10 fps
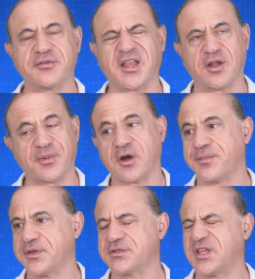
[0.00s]
little
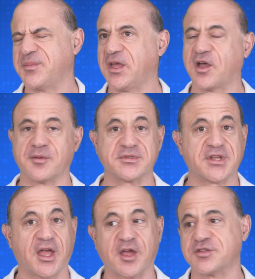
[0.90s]
purpose to become,
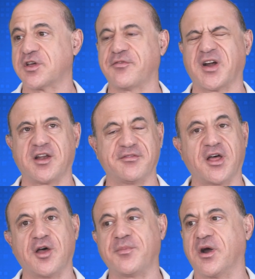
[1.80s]
say, a software
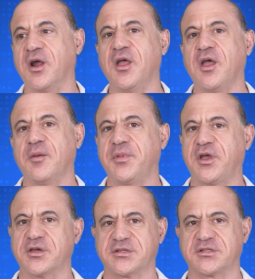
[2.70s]
developer
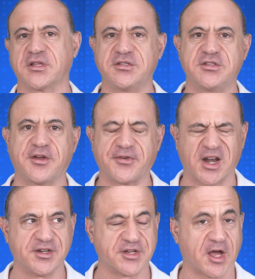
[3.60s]
because it's a
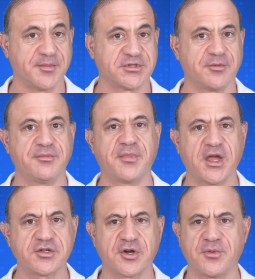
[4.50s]
different job. So
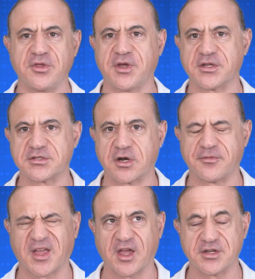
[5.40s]
make sure when you get
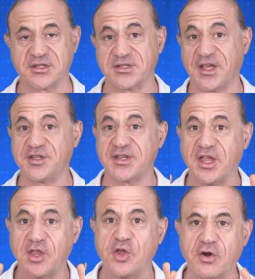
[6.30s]
certifications, it's
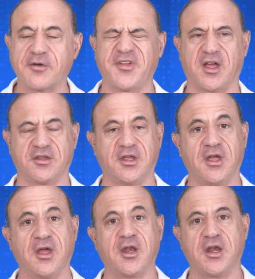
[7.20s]
in your field
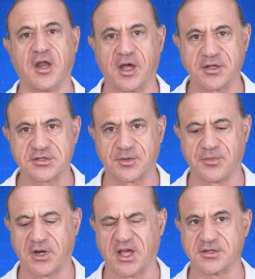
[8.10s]
not
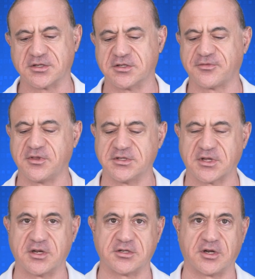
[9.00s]
someone else's for these
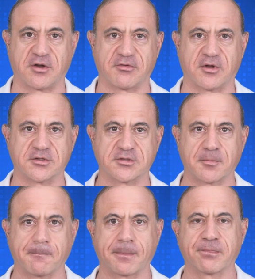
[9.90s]
engineering roles.
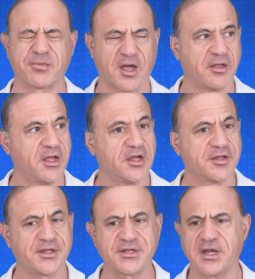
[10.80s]
Now,
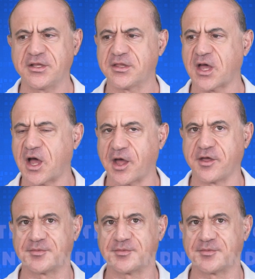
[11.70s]
let's get into the highest